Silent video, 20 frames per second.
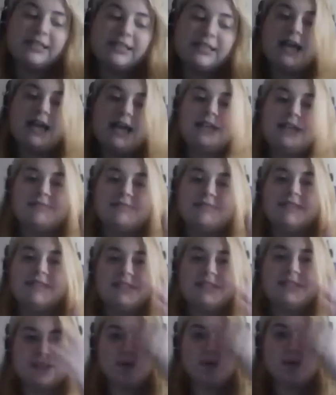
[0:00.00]
and
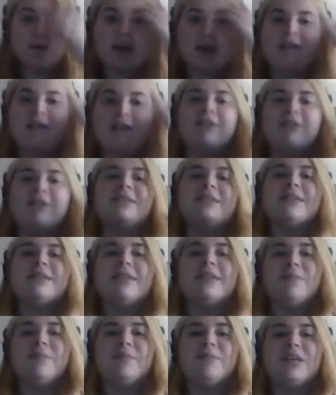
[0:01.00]
this is what I honestly
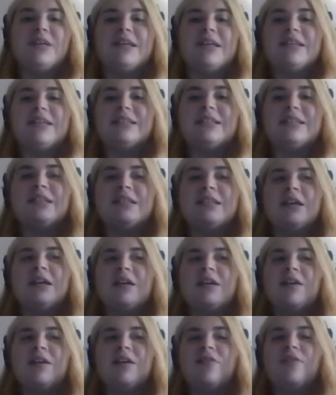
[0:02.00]
think, because
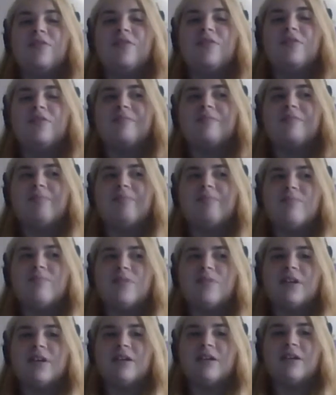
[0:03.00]

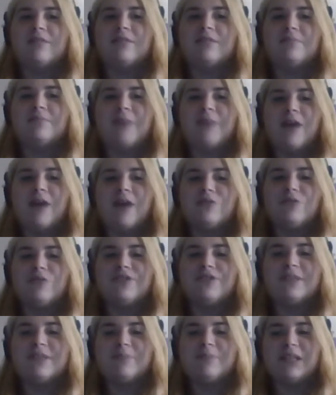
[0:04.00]
the
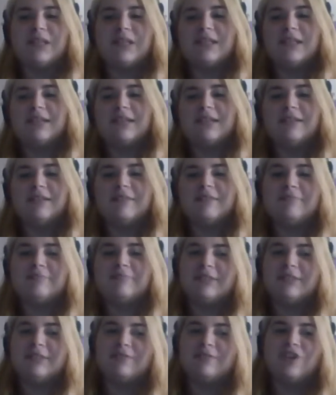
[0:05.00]
powers that be
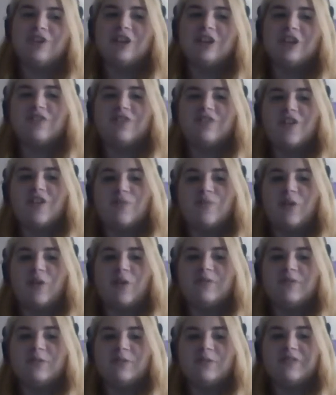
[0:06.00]
in charge of all the
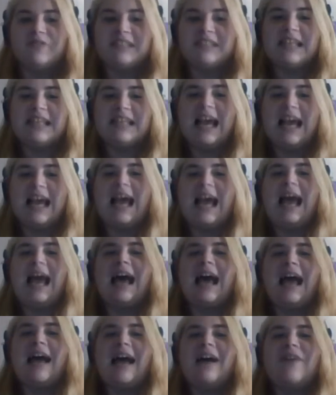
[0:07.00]
Marvel movies
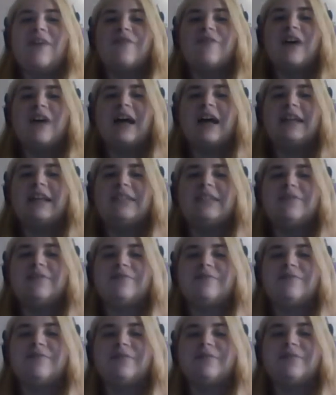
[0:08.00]
have kind
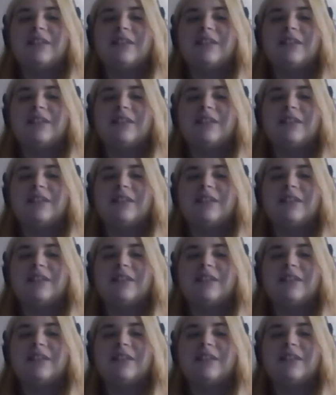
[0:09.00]
of